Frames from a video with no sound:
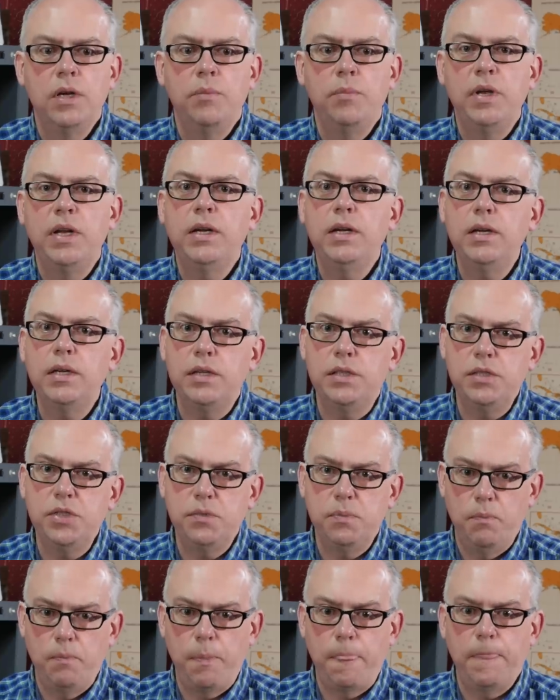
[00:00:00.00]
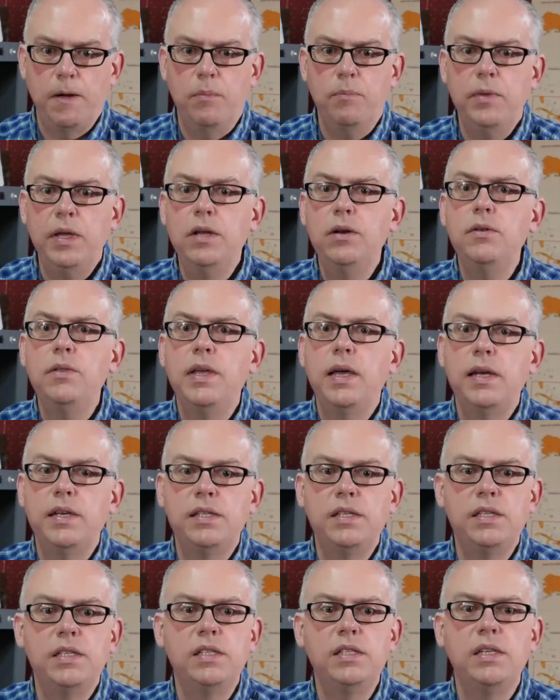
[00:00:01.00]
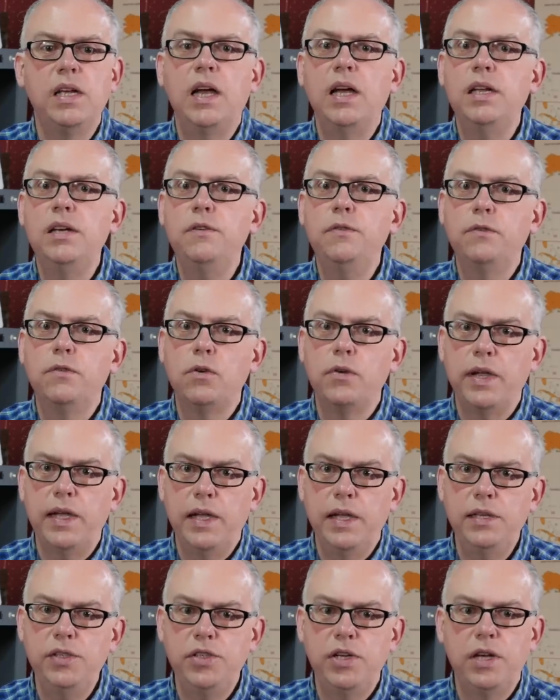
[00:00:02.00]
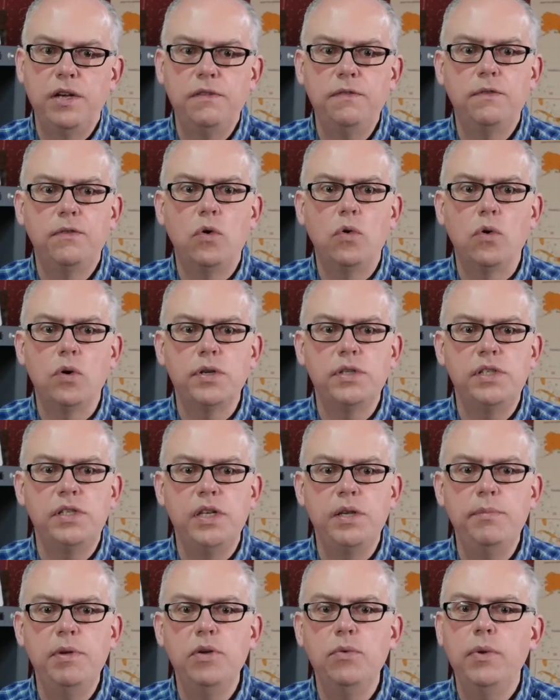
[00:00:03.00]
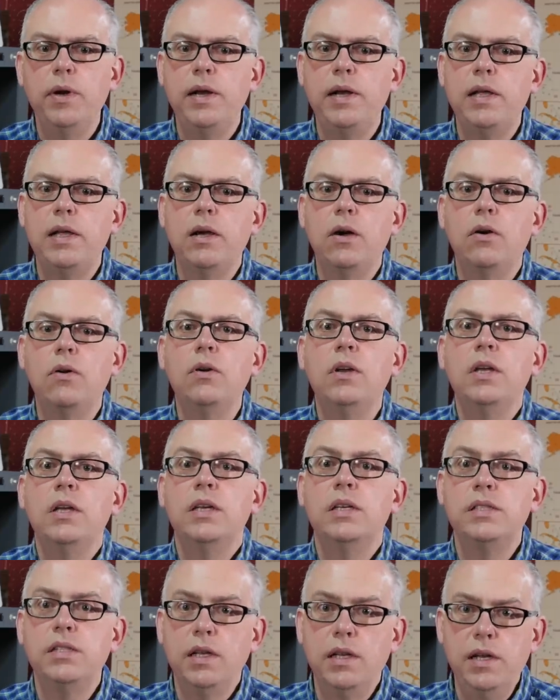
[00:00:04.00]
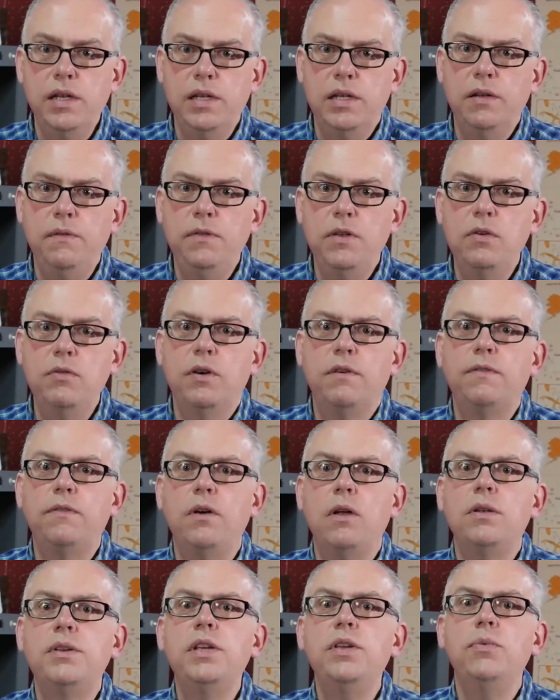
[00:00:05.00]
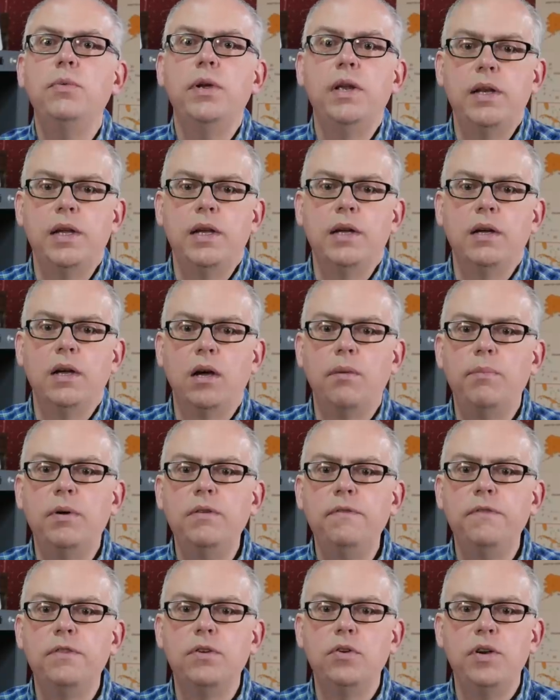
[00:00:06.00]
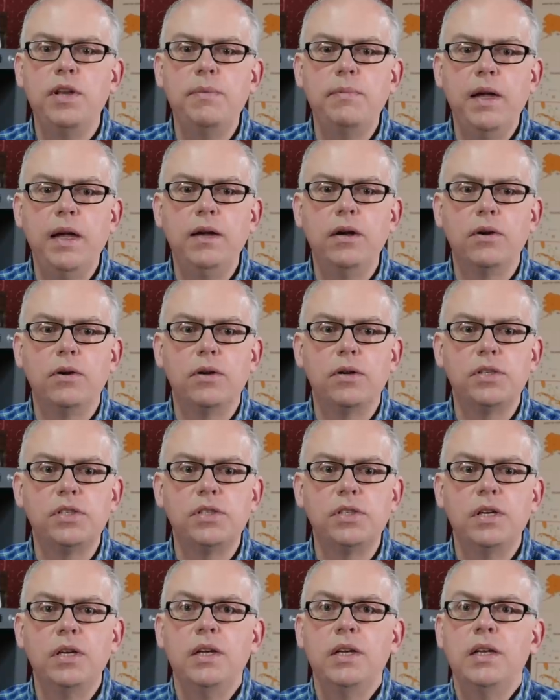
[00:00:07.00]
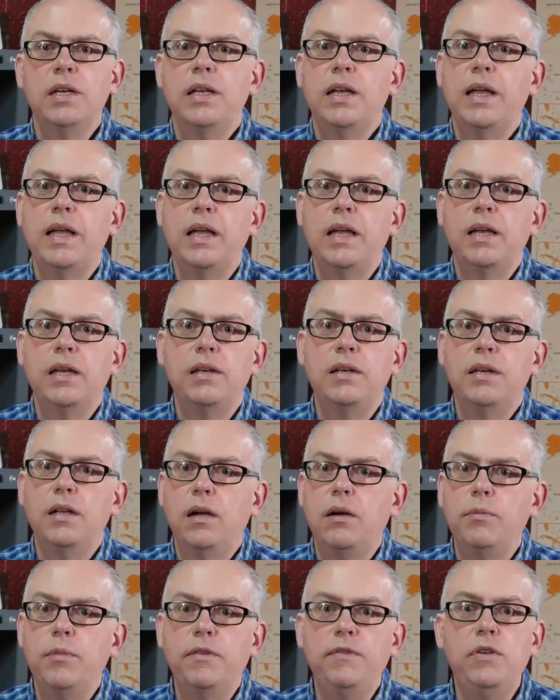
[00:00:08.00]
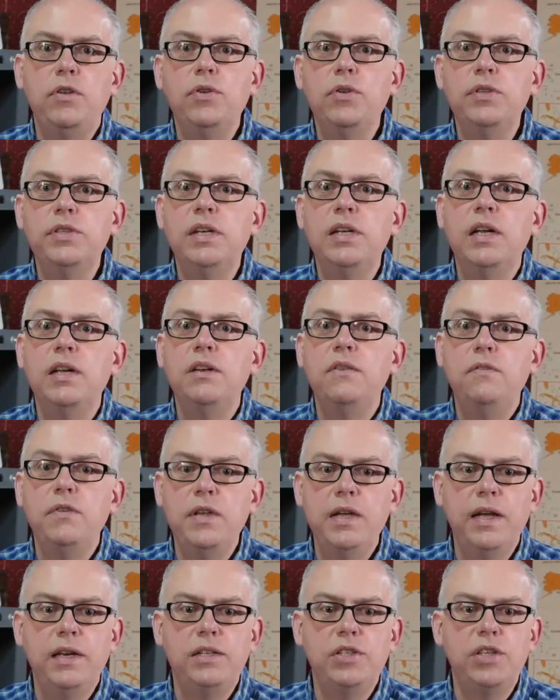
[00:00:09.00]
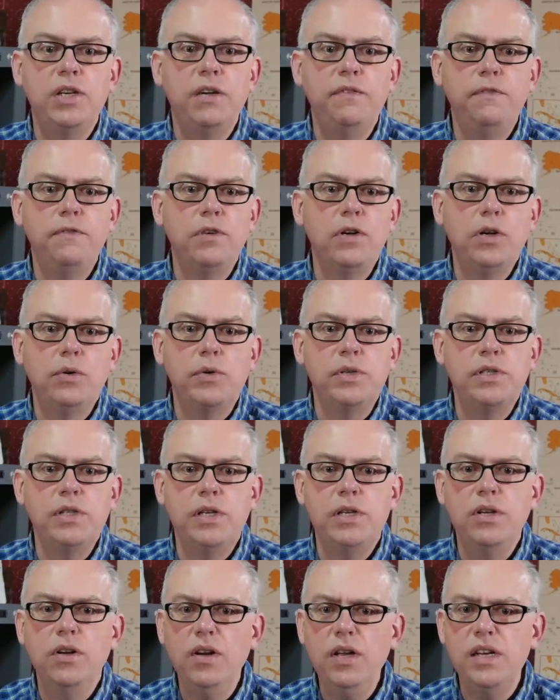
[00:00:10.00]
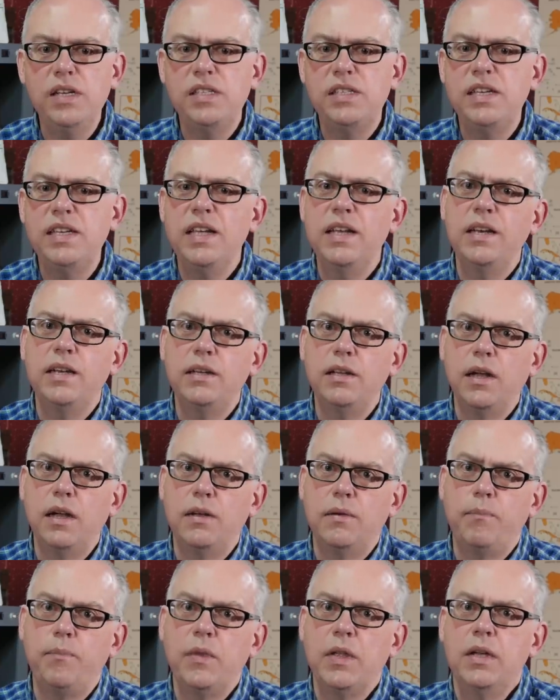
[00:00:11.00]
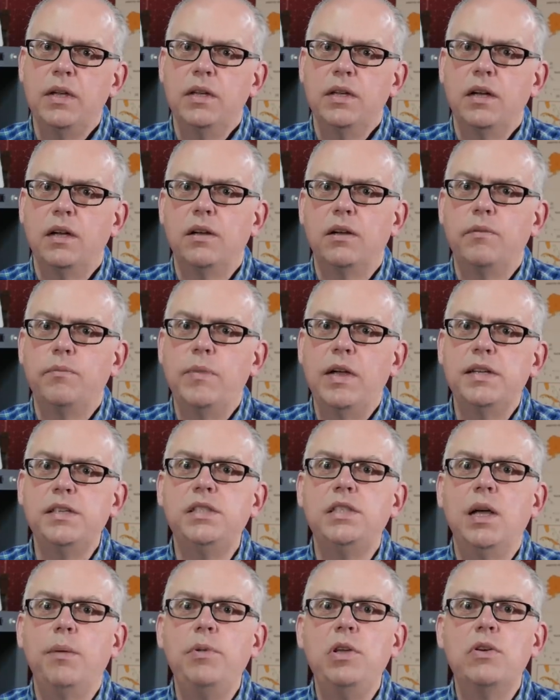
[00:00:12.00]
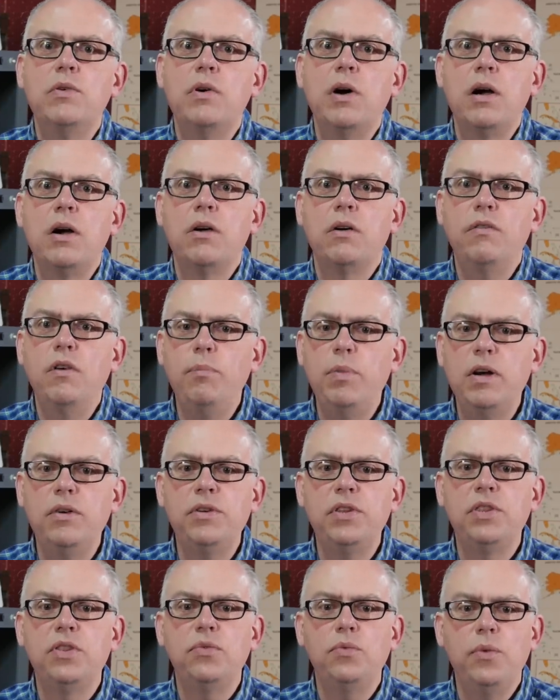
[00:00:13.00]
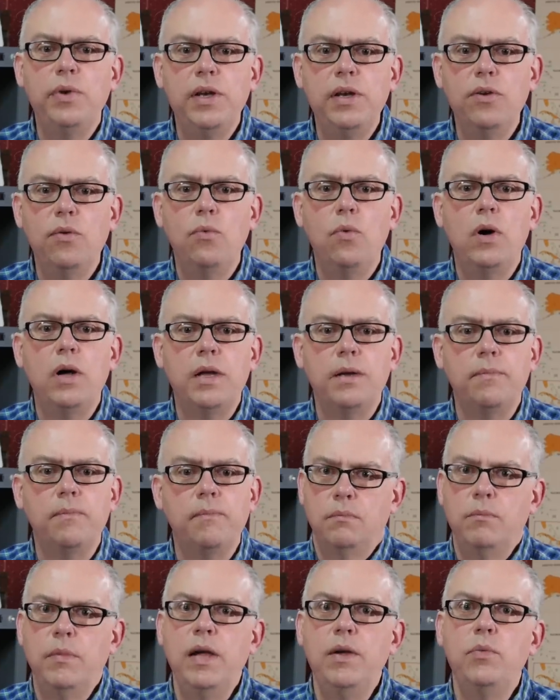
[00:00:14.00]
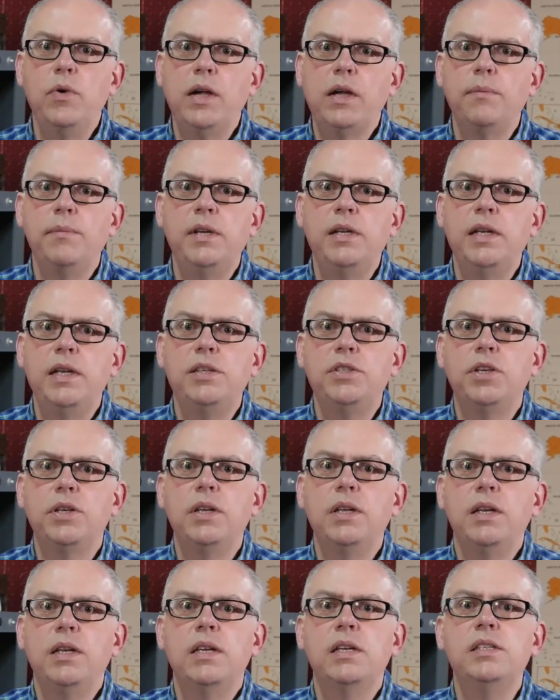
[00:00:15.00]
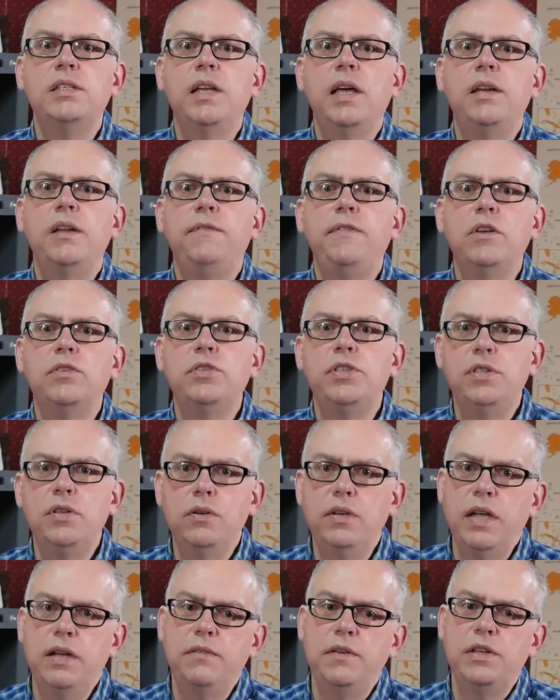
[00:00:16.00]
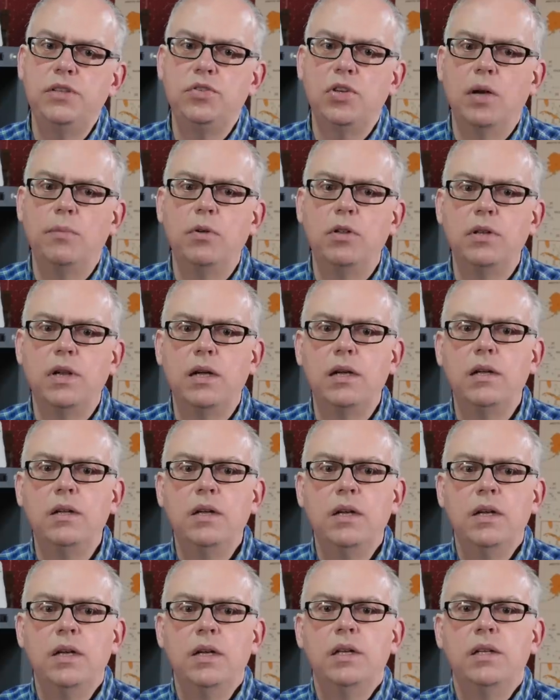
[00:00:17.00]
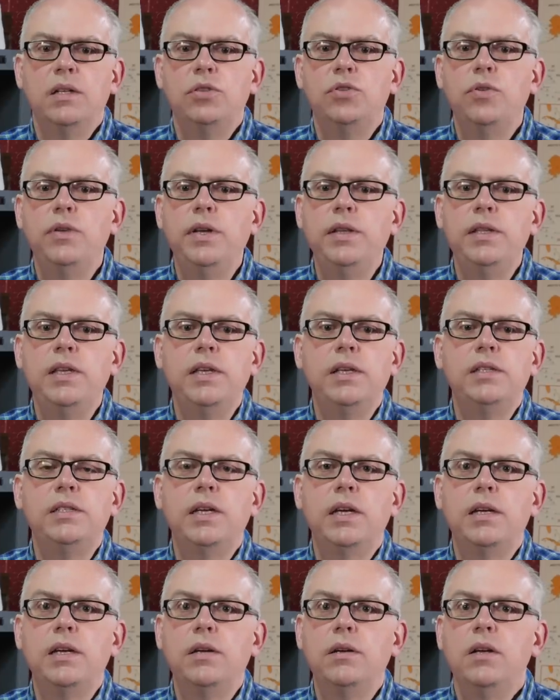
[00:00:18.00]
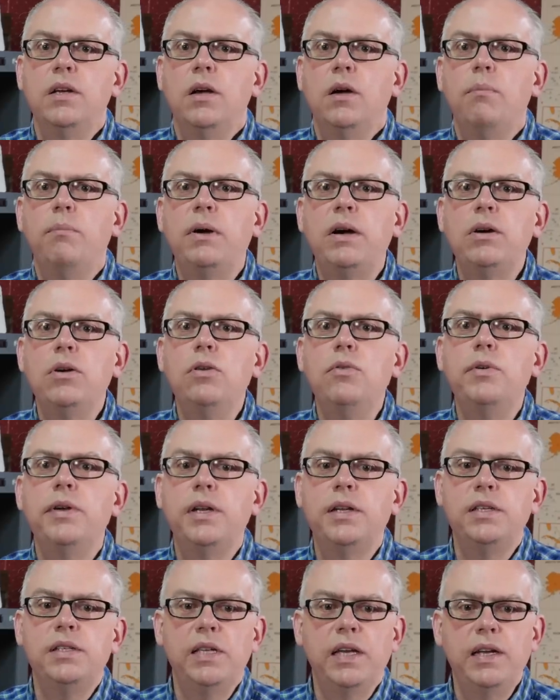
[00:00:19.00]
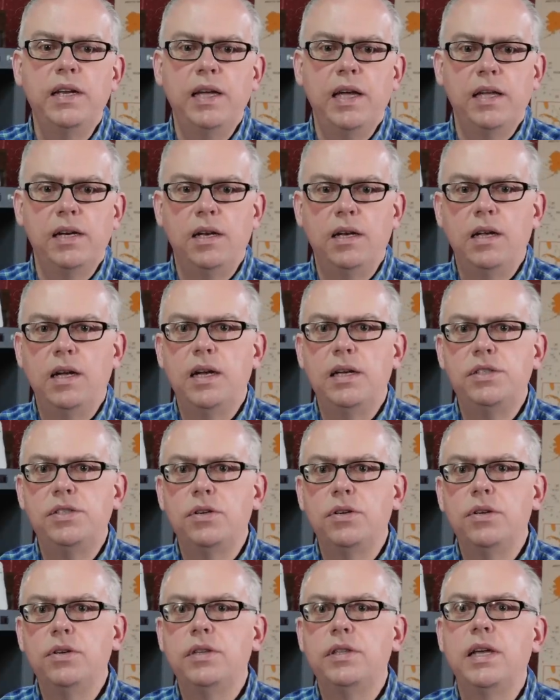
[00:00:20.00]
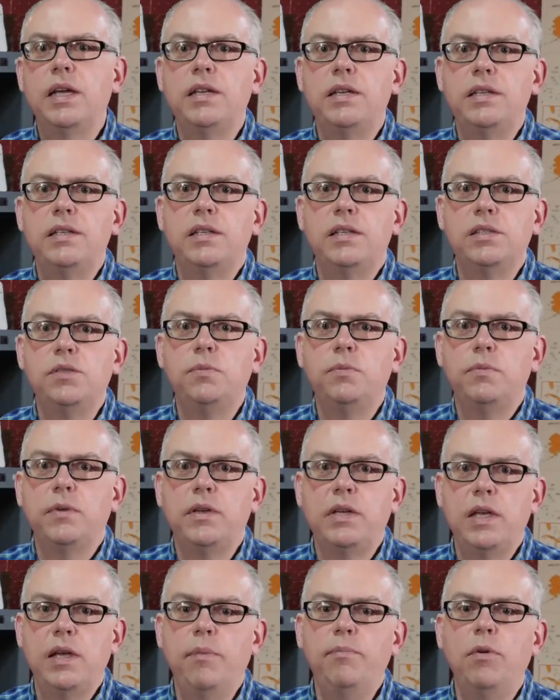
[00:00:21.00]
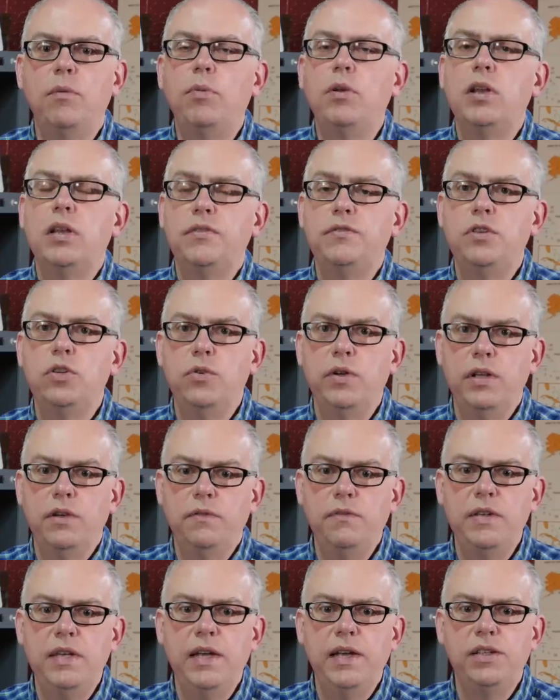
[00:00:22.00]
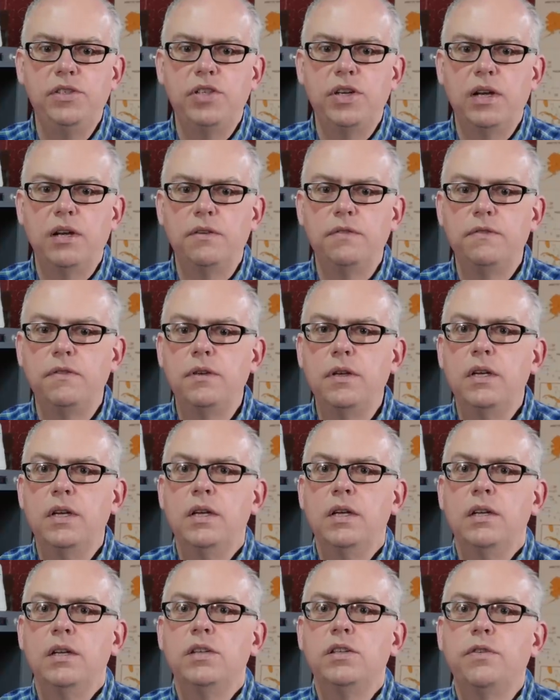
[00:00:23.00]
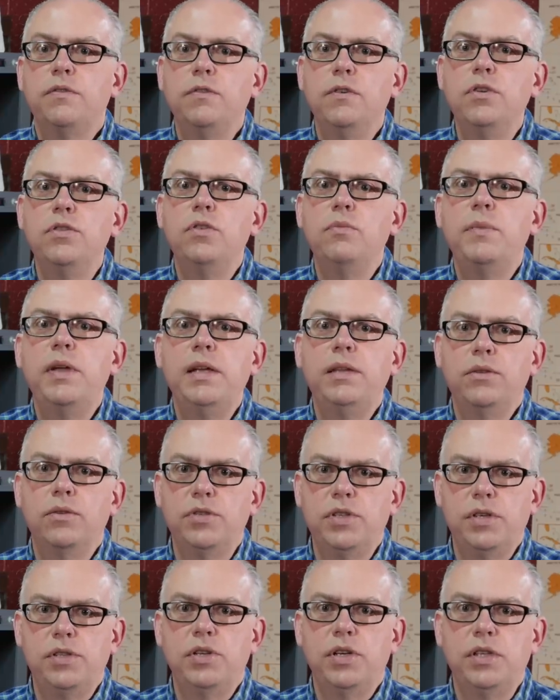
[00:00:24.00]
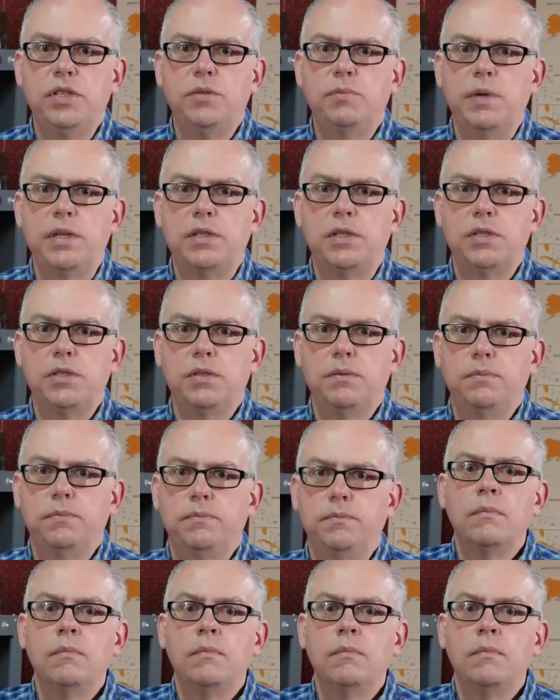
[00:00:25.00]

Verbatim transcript: Because a meter that is designed for H F or C B radio is going to give you a faulty reading above thirty megahertz. And um, if you use it on the V H F frequency, you're going to see an a, a S W R of about three to one. My recommendation is that if you're still having trouble uh, tuning the antenna, borrow an antenna analyzer that is capable of doing V H F to further make those adjustments.